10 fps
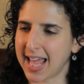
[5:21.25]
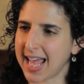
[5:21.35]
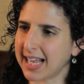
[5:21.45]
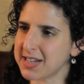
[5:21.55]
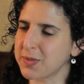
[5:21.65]

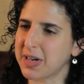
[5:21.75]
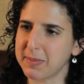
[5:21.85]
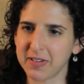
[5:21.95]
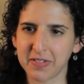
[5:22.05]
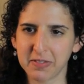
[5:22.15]
Actually, one of
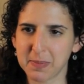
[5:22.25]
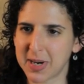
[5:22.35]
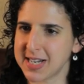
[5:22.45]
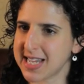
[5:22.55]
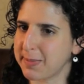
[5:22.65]
my favorite
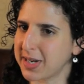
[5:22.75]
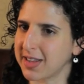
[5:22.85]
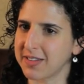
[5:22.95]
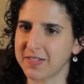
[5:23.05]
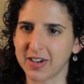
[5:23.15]
parts happened
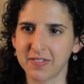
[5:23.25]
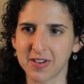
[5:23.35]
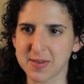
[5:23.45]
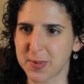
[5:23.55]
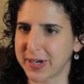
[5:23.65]
on the very
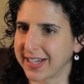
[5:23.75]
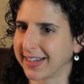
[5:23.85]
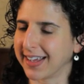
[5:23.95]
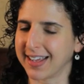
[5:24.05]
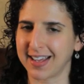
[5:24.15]
first
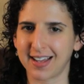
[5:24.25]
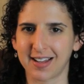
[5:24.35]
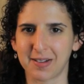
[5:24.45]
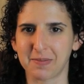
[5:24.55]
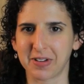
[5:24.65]
morning
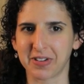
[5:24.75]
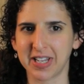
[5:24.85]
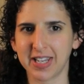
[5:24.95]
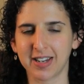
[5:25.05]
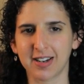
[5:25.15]
we were
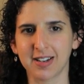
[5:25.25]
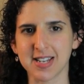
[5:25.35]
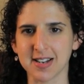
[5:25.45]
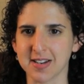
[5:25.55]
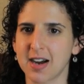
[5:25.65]
here.
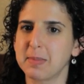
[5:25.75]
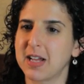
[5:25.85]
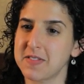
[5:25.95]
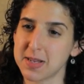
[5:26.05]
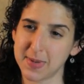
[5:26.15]
Dr.
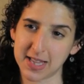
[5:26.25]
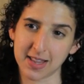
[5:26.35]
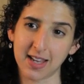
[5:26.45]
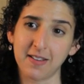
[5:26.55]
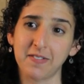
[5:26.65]

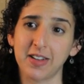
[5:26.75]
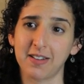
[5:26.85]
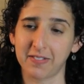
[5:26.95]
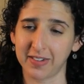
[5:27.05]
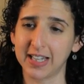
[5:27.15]
Karmeloff-Smith gave
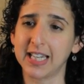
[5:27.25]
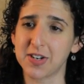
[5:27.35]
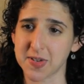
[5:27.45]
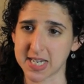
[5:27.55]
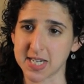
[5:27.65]
a really
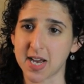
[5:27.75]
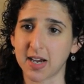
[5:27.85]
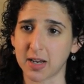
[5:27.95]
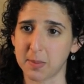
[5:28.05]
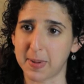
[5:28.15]
interesting
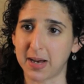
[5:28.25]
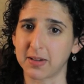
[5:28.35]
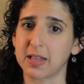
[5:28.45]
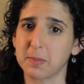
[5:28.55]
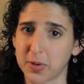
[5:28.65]
talk
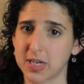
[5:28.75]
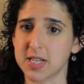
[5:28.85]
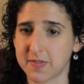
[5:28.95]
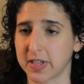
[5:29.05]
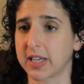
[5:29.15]
about the
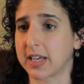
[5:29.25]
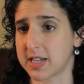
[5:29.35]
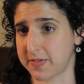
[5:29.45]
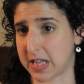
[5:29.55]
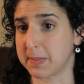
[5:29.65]
importance of looking at
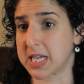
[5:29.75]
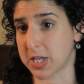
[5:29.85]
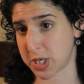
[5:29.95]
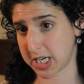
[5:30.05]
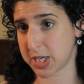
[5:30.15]
developmental
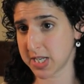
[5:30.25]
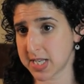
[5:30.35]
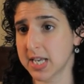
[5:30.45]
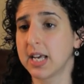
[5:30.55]
changes